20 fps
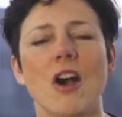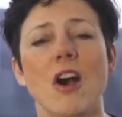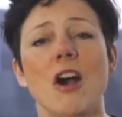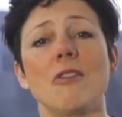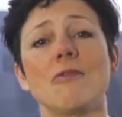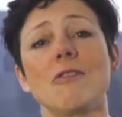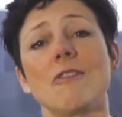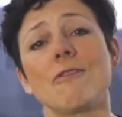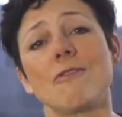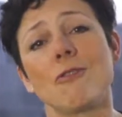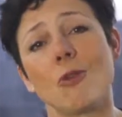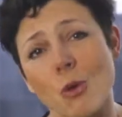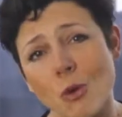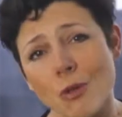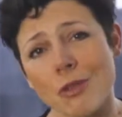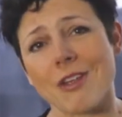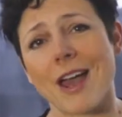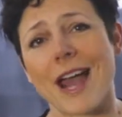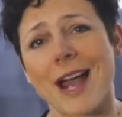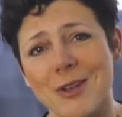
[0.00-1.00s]
over
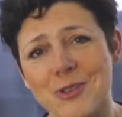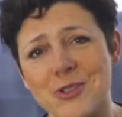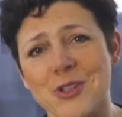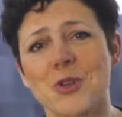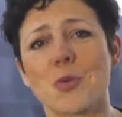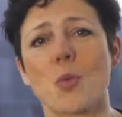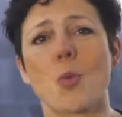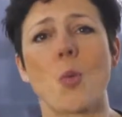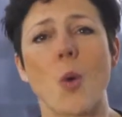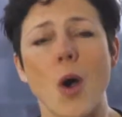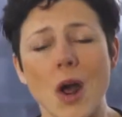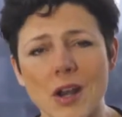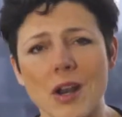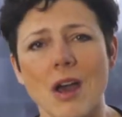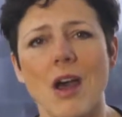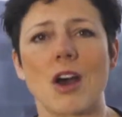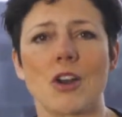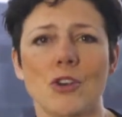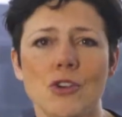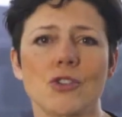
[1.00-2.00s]

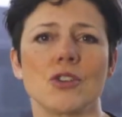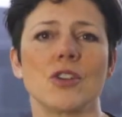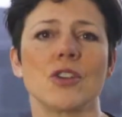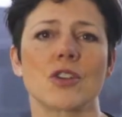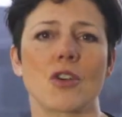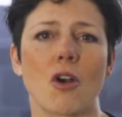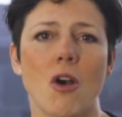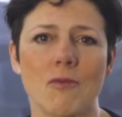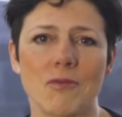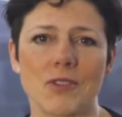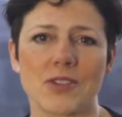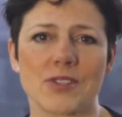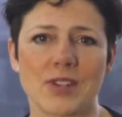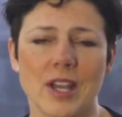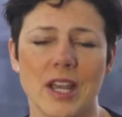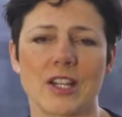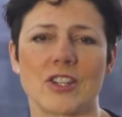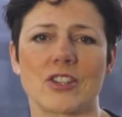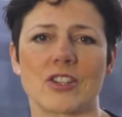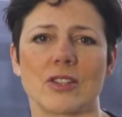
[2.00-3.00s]
4,100
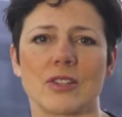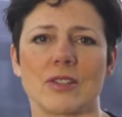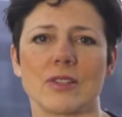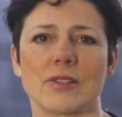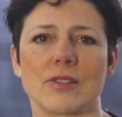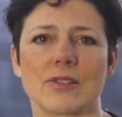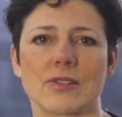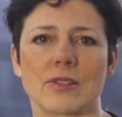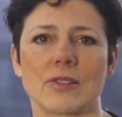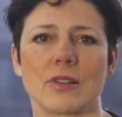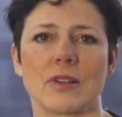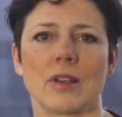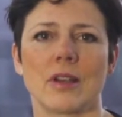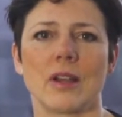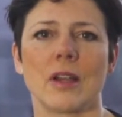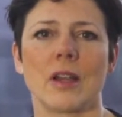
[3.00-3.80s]
conversations,